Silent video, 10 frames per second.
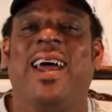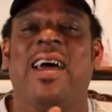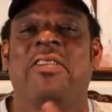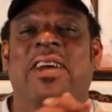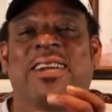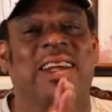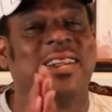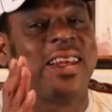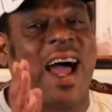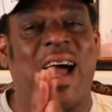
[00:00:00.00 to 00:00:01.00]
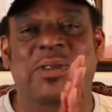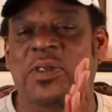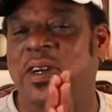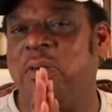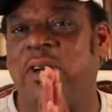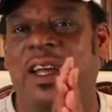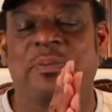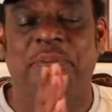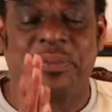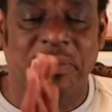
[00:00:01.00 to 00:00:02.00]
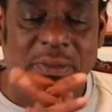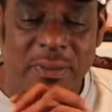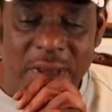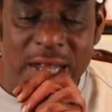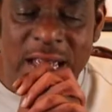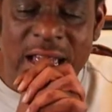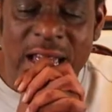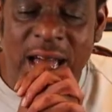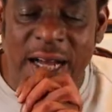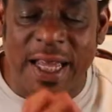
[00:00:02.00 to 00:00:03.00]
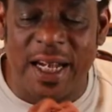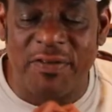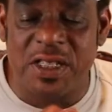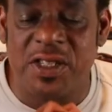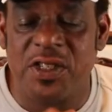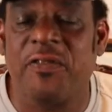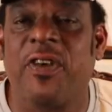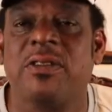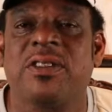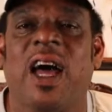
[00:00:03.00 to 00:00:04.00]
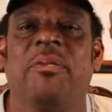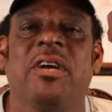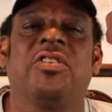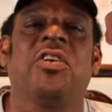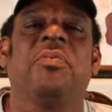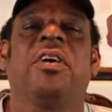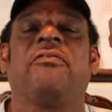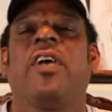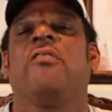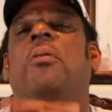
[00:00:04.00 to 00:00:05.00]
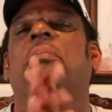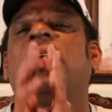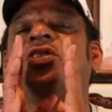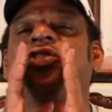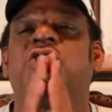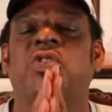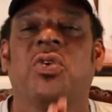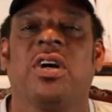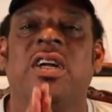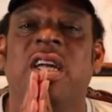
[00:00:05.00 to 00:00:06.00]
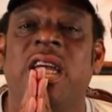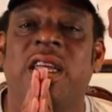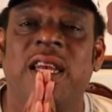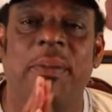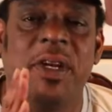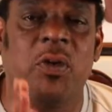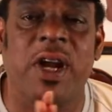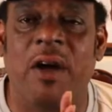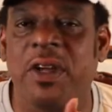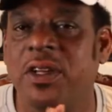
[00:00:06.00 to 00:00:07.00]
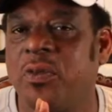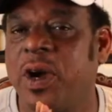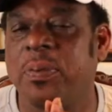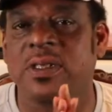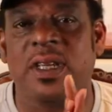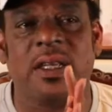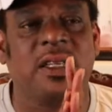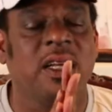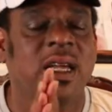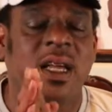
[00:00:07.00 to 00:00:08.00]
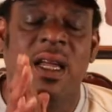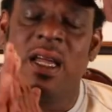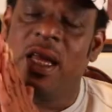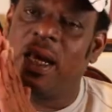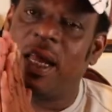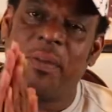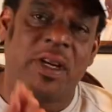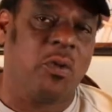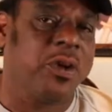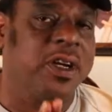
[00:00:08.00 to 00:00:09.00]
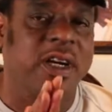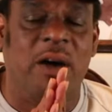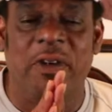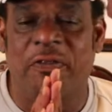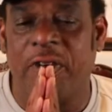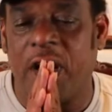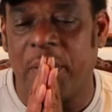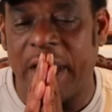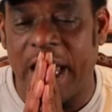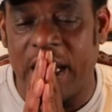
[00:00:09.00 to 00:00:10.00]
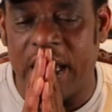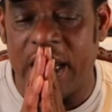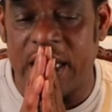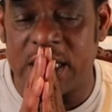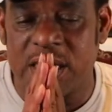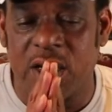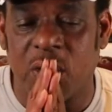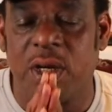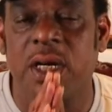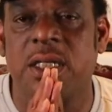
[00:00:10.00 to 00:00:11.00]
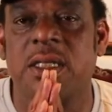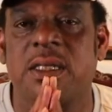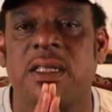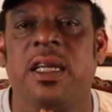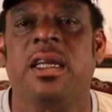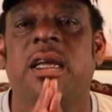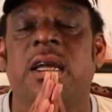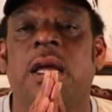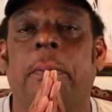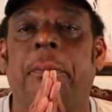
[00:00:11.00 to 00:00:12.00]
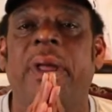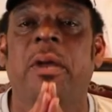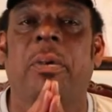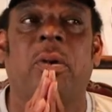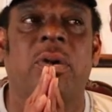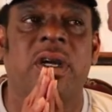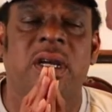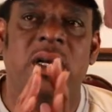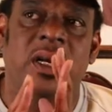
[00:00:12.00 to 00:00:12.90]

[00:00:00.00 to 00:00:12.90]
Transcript: to have you at another live stream, man. Again, if this is your first time here, do me a favor. Make sure you let me know what area you're representing. Let me know where you're coming from. And it is so good to see people